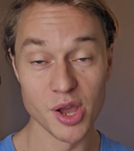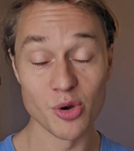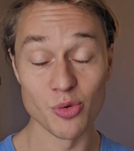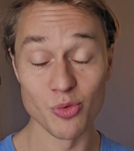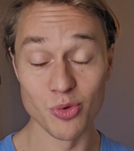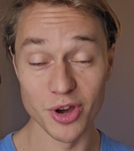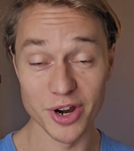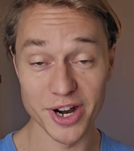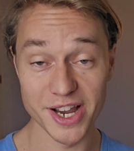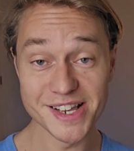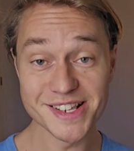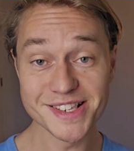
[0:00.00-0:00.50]

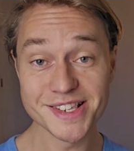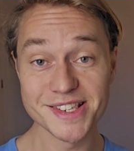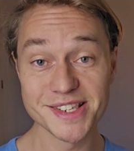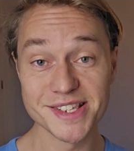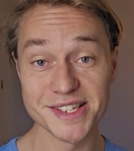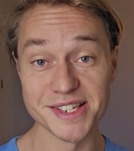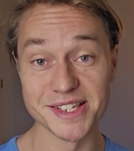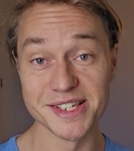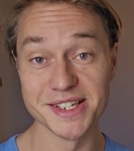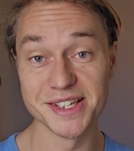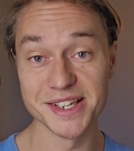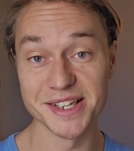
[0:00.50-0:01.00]
What I
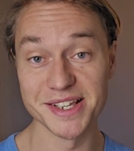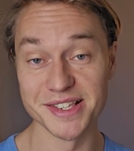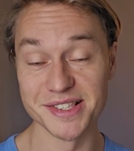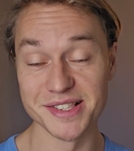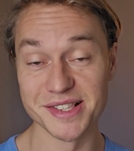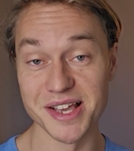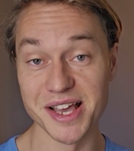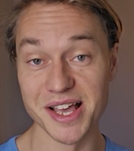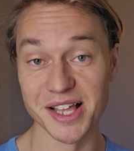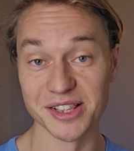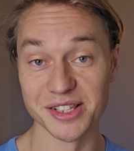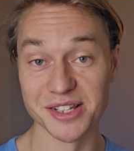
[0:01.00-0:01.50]
see is
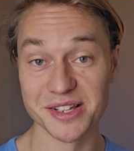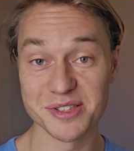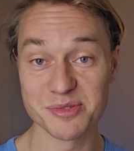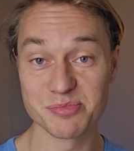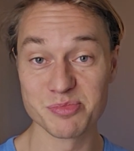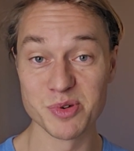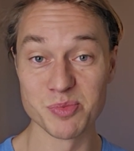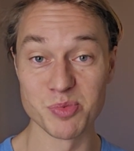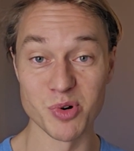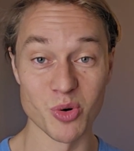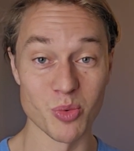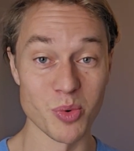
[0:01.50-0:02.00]
that lots of
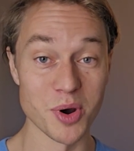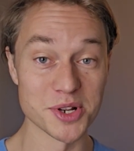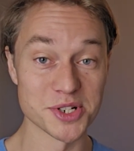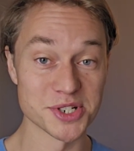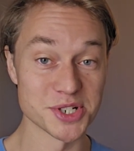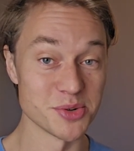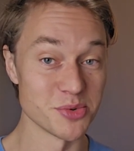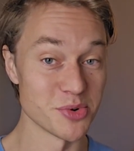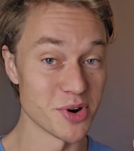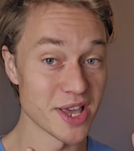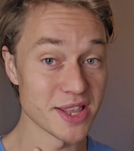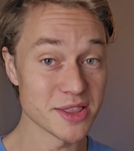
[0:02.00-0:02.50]
people are
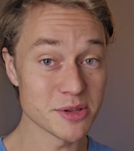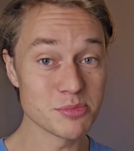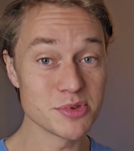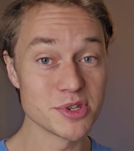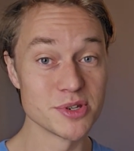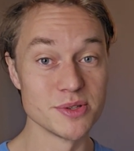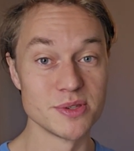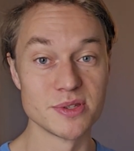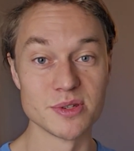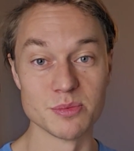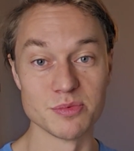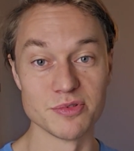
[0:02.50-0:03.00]
watching random
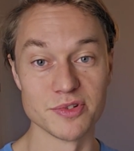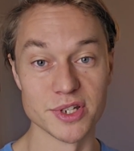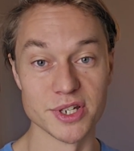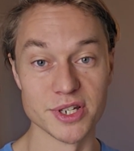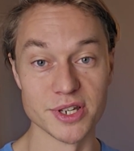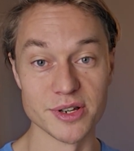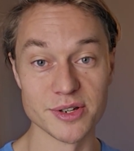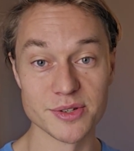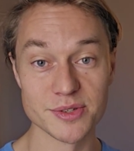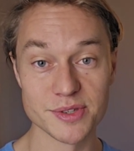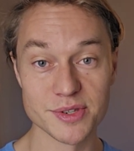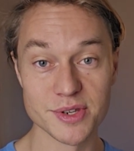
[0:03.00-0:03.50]
YouTube
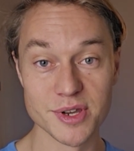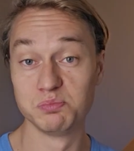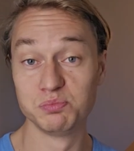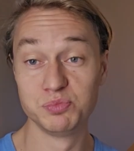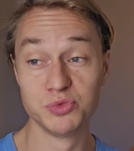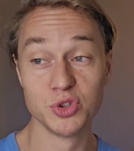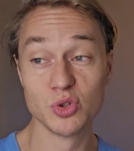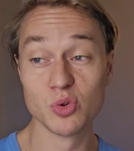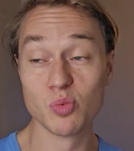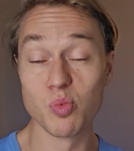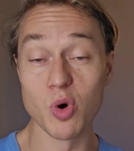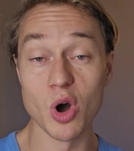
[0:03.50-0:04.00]
videos,
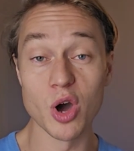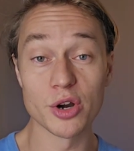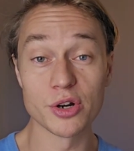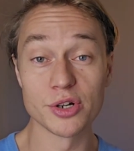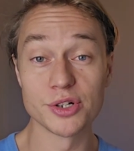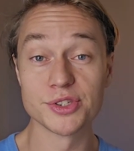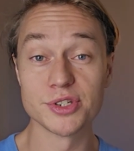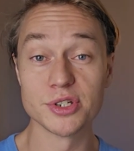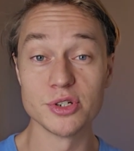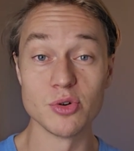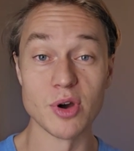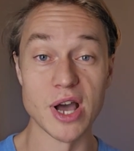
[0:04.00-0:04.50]
do 1 or
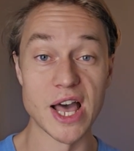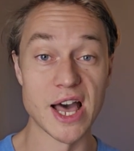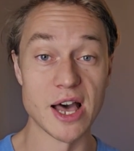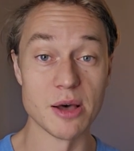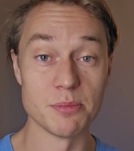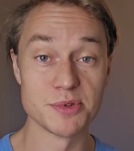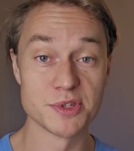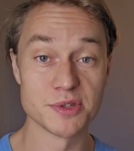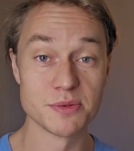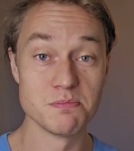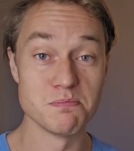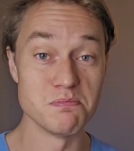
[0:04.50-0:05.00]
2
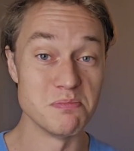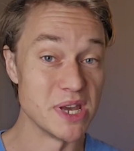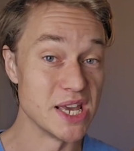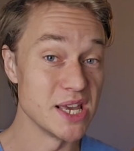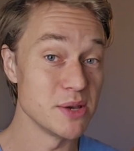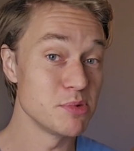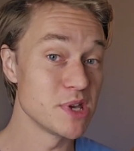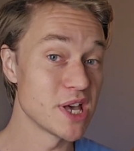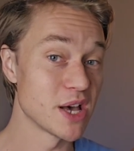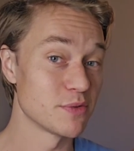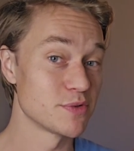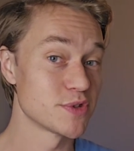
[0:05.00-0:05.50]
apps,
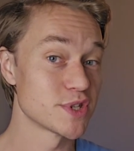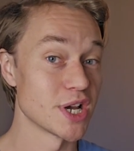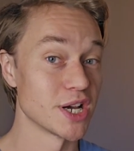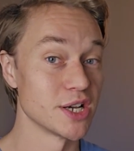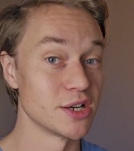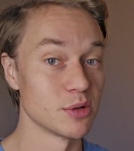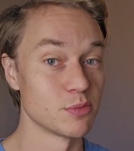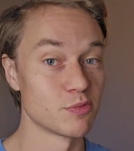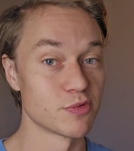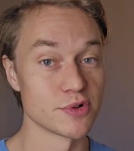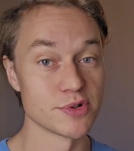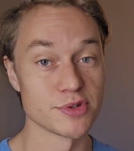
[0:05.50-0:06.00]
maybe have
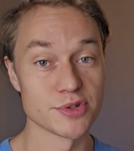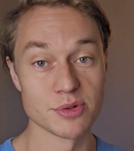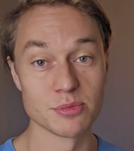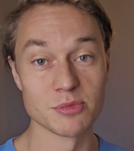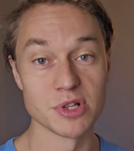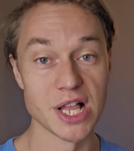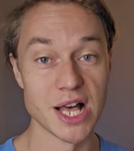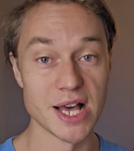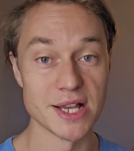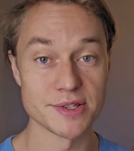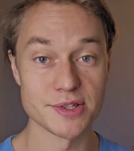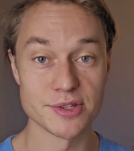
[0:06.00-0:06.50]
signed up for some
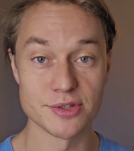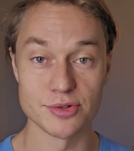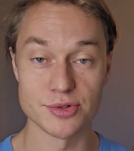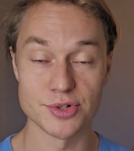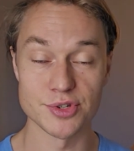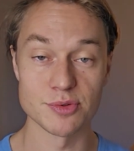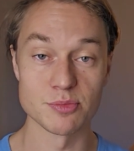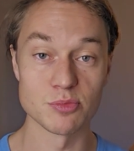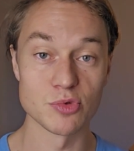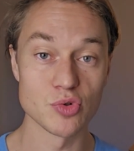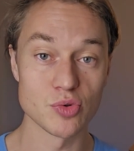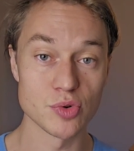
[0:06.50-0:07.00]
classes or
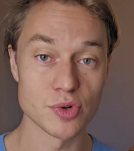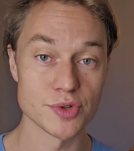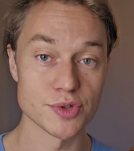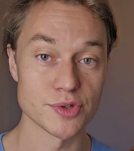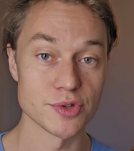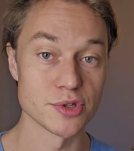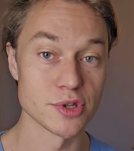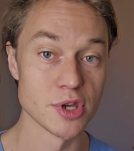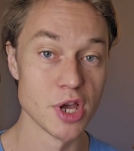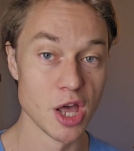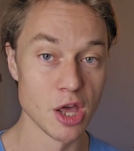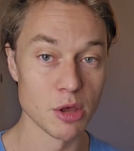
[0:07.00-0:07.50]
some
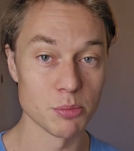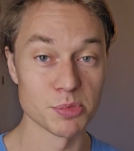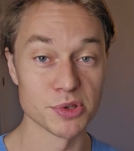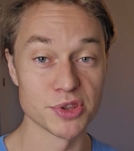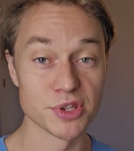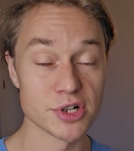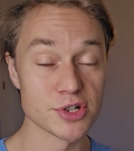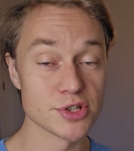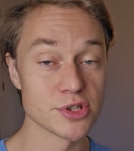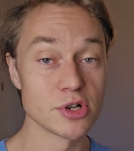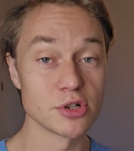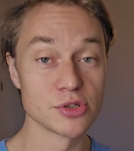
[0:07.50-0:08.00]
courses, but
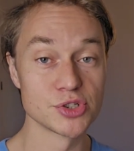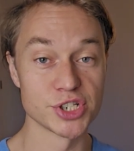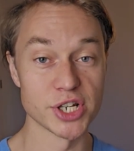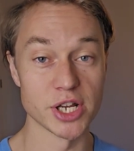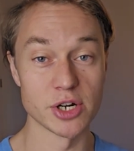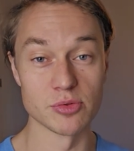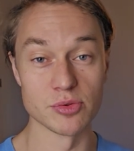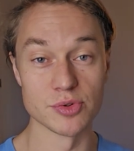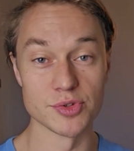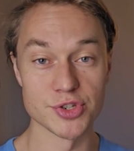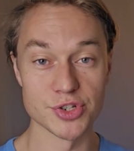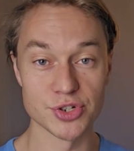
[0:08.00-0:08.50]
there's no
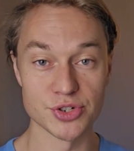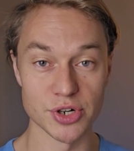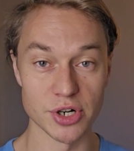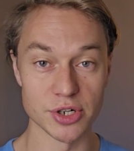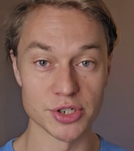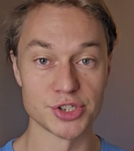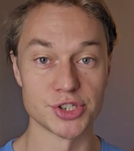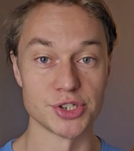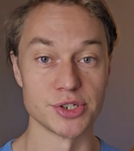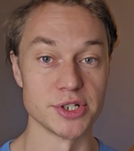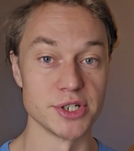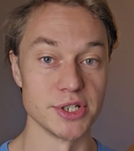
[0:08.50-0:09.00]
general
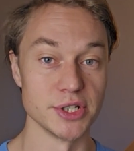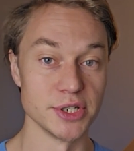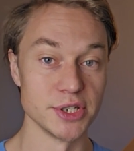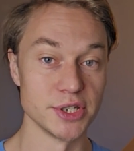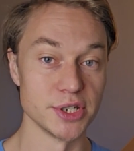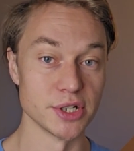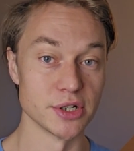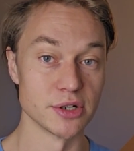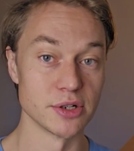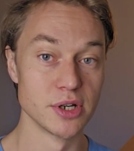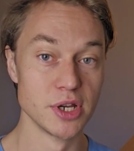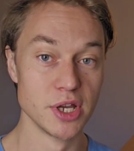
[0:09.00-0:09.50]
structure in
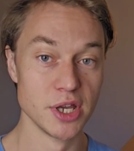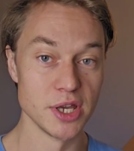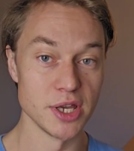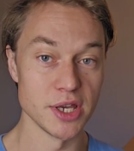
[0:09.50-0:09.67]
here.